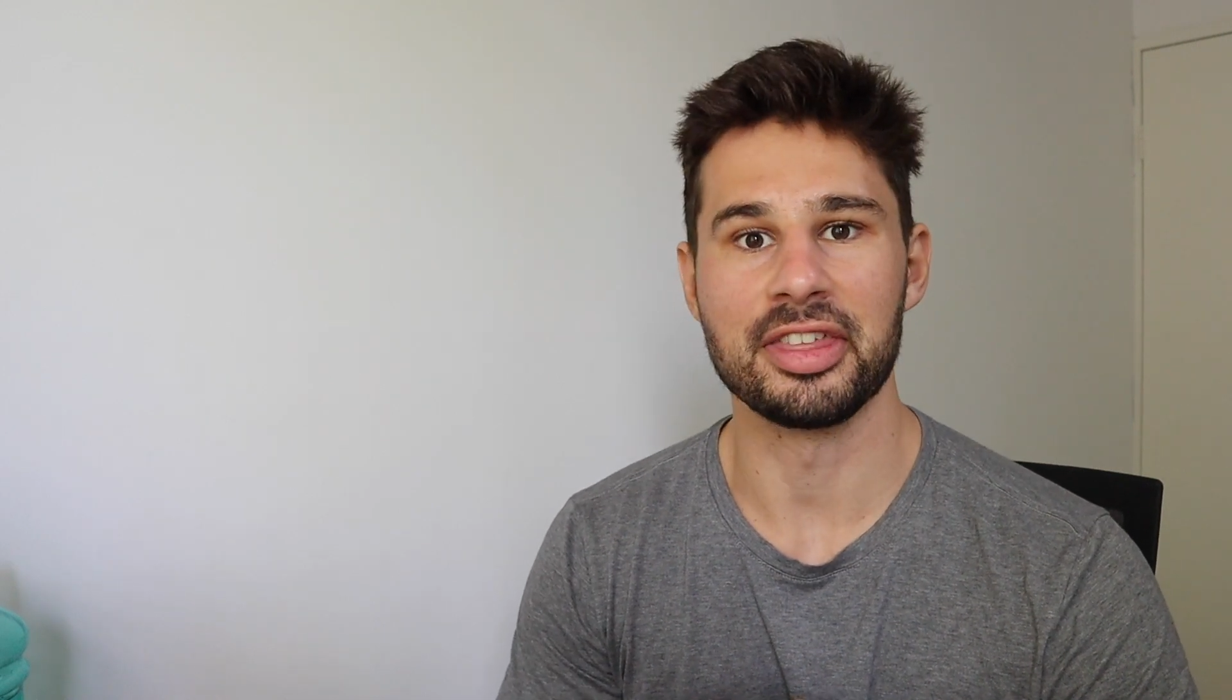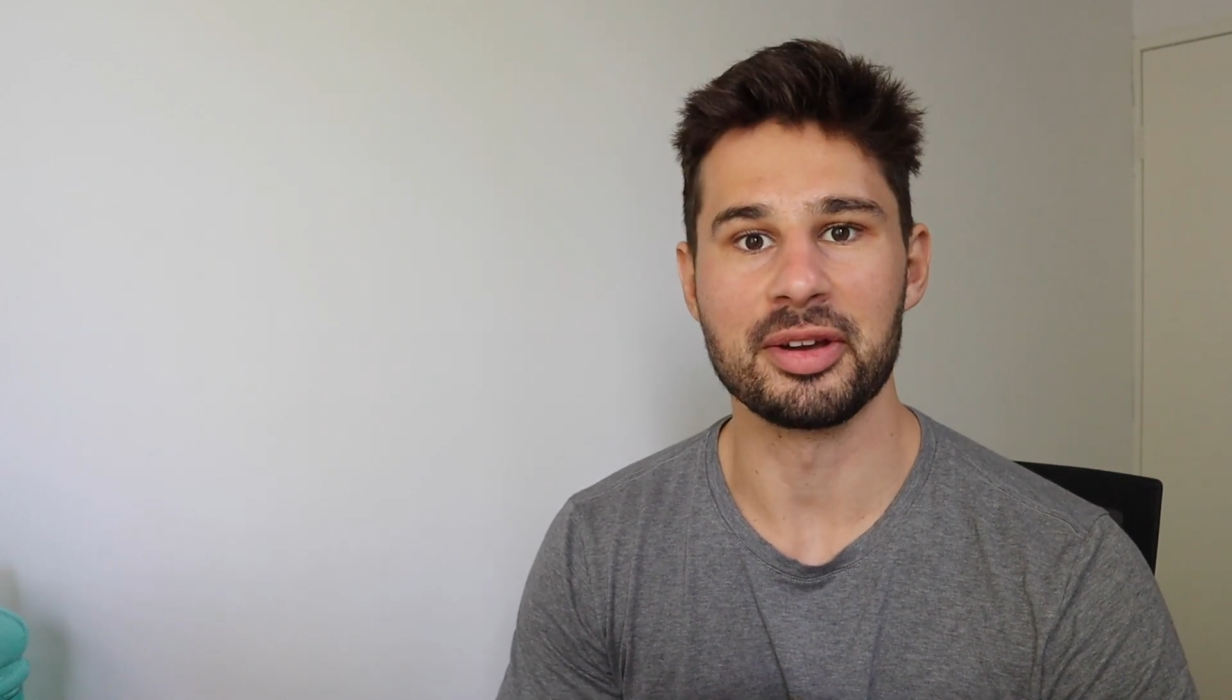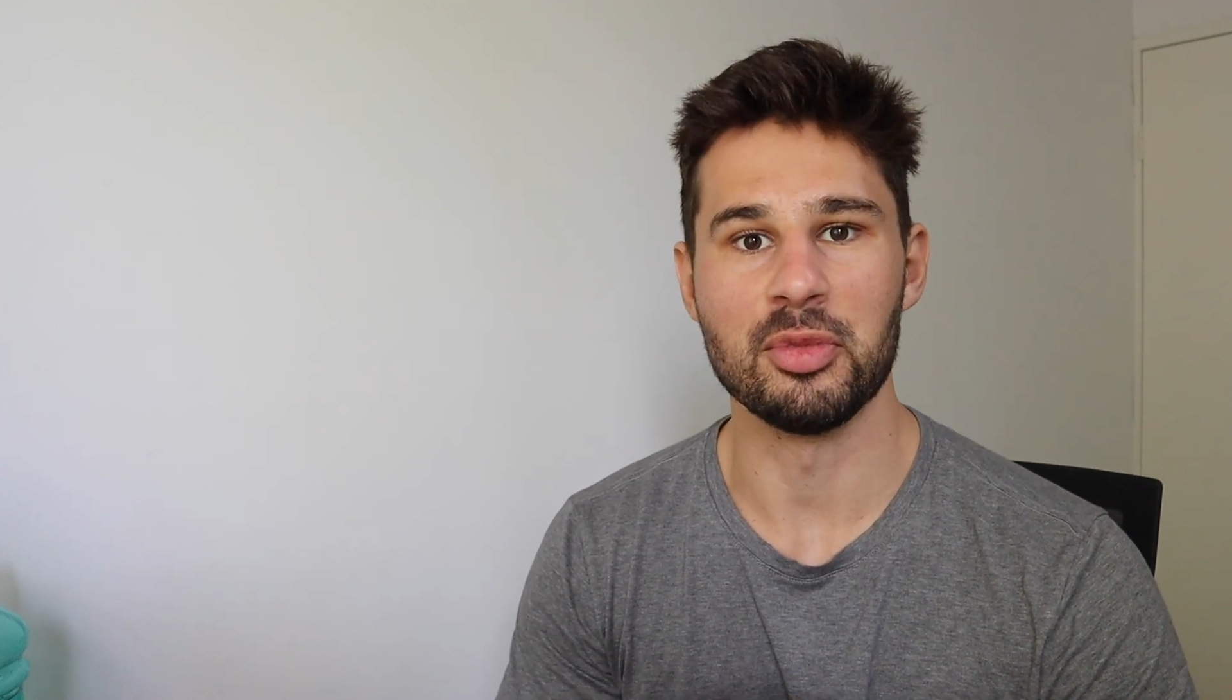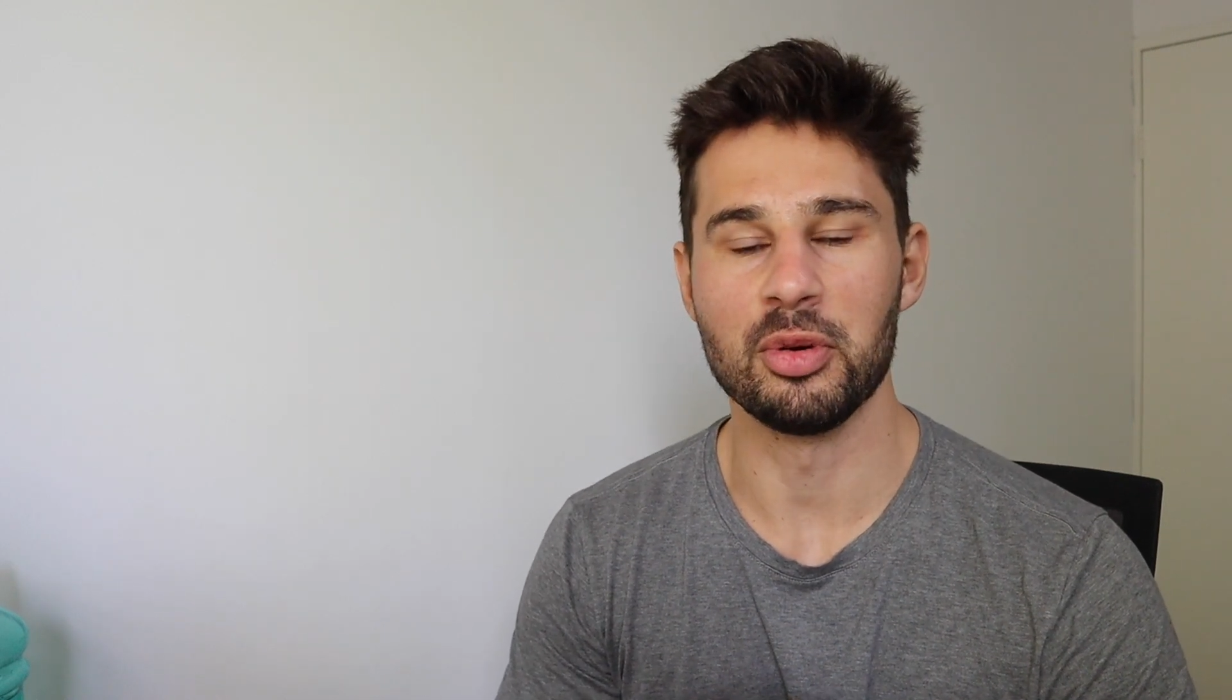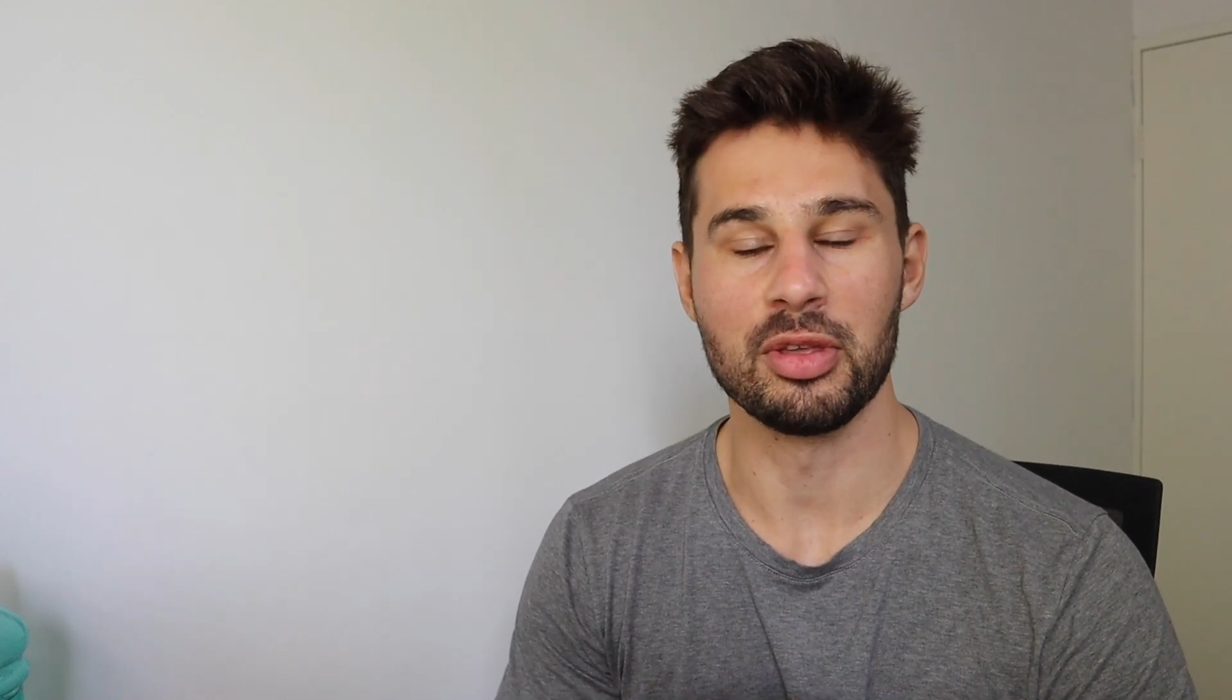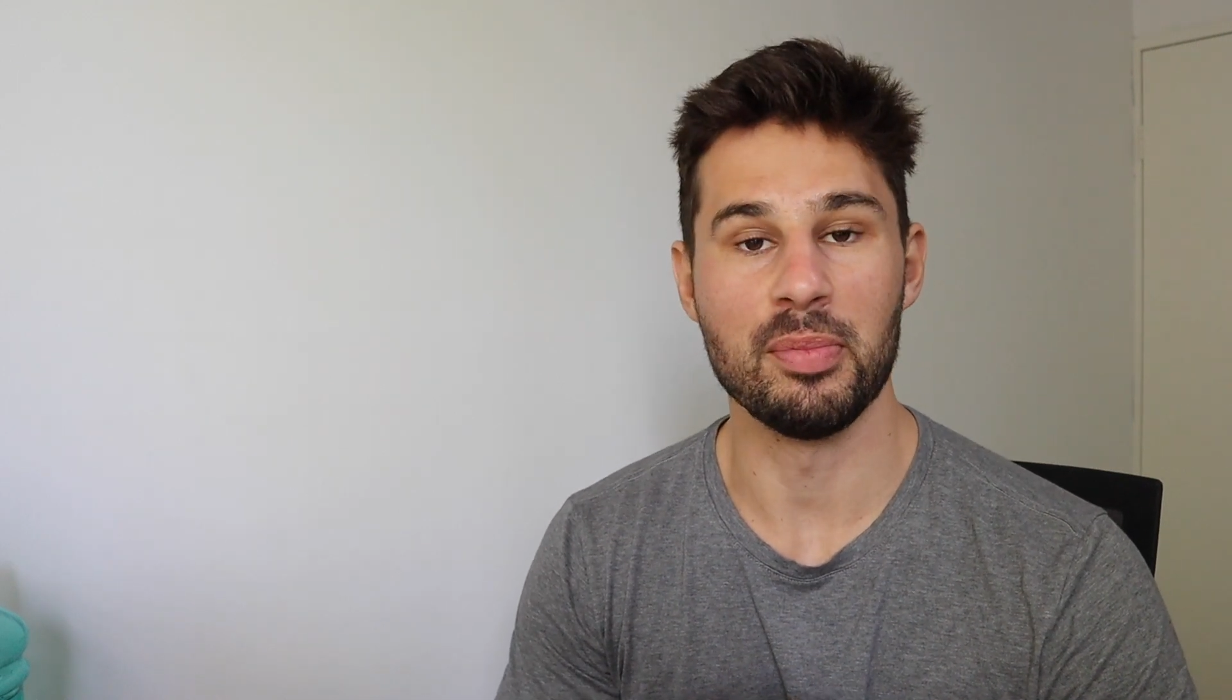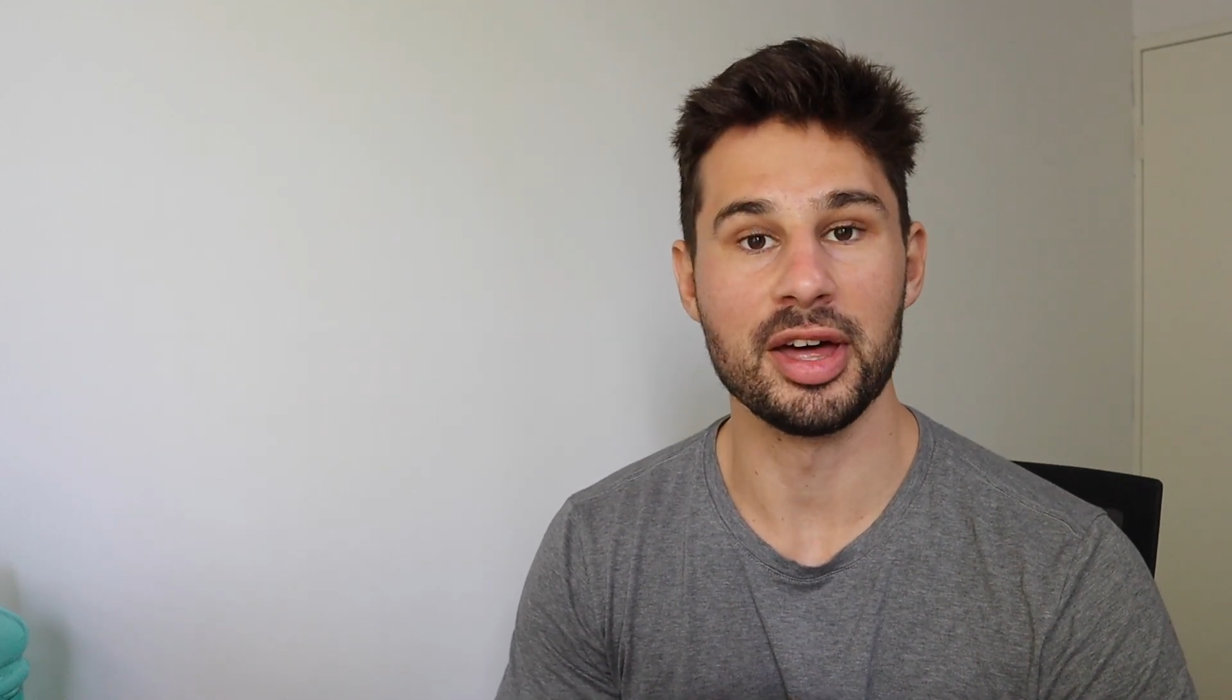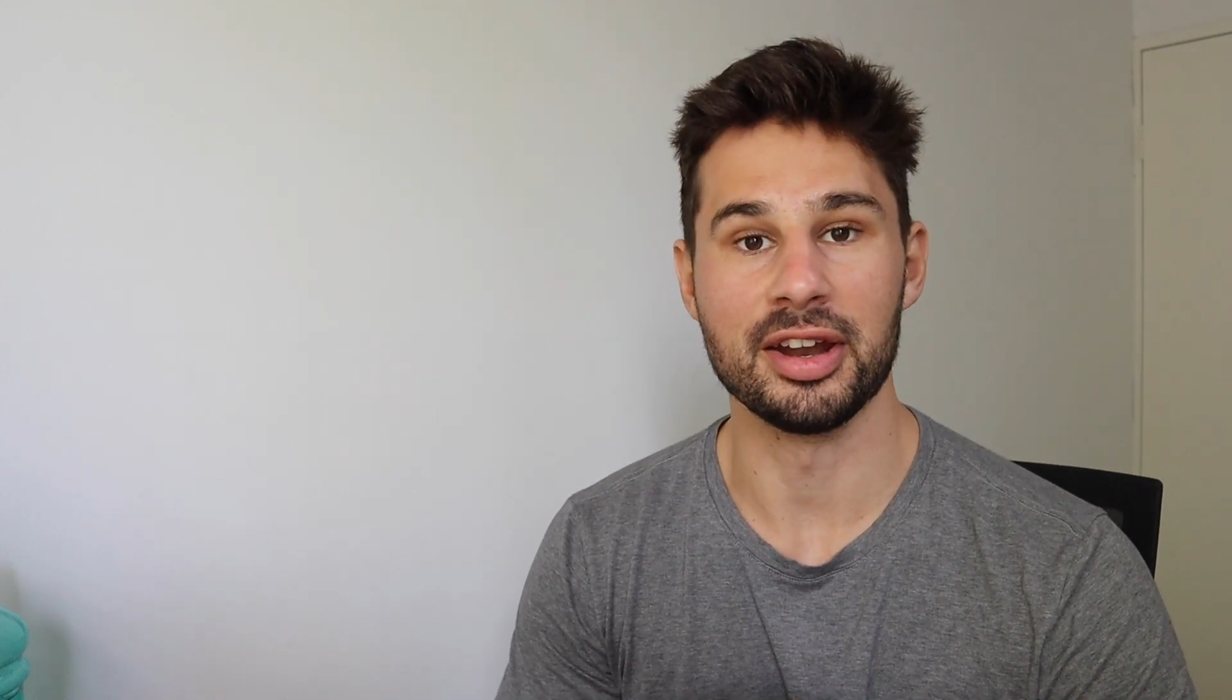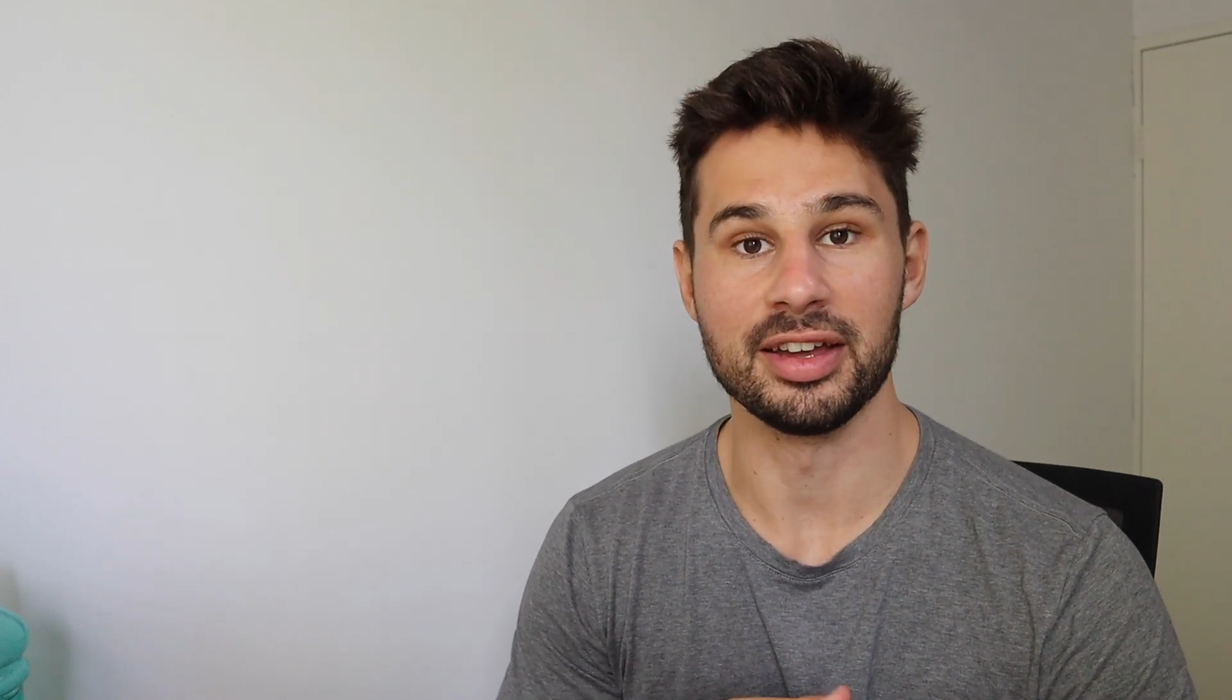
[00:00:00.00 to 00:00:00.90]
think more the better.